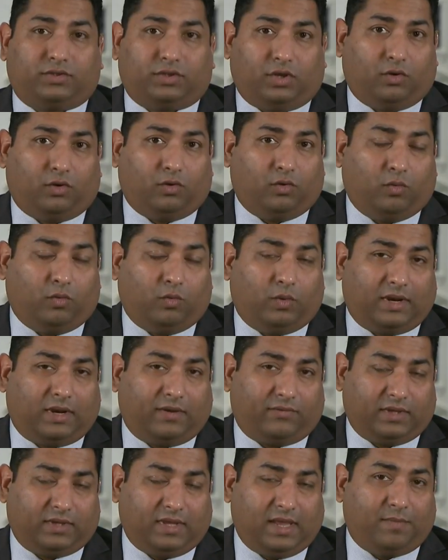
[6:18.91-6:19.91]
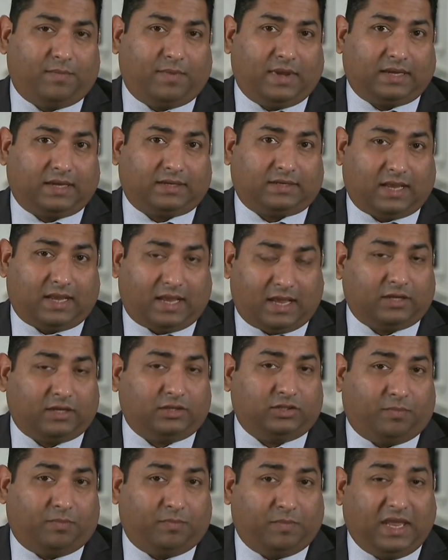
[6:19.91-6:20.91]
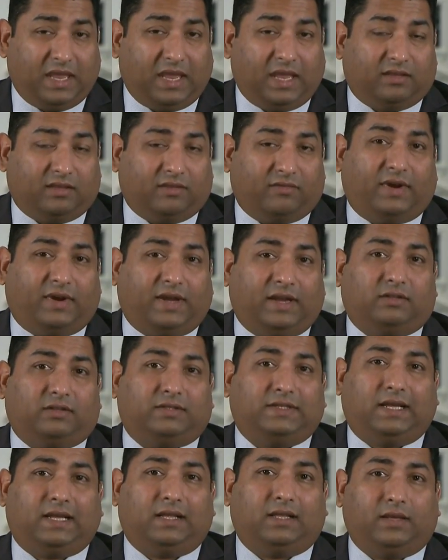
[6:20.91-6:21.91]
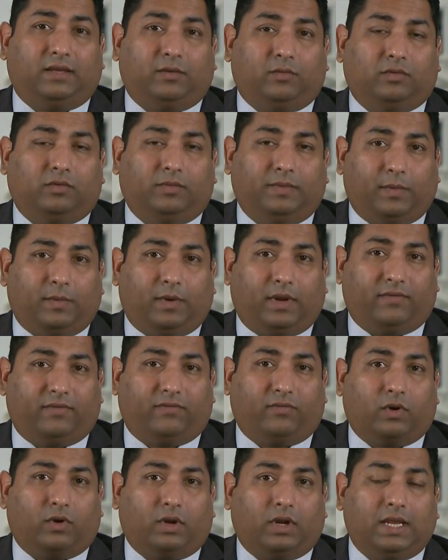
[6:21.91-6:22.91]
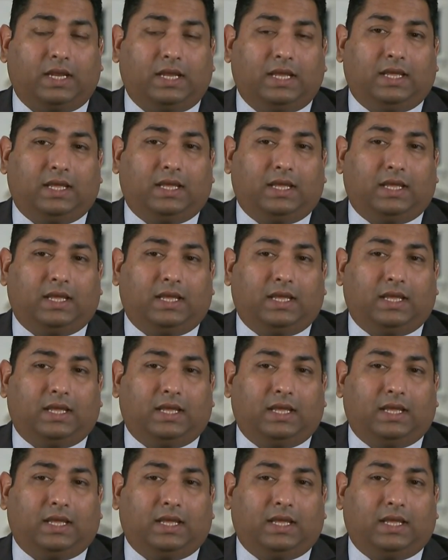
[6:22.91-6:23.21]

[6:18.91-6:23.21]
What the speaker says: So whatever the impact ends up being in the final tally, we'll be ready for it.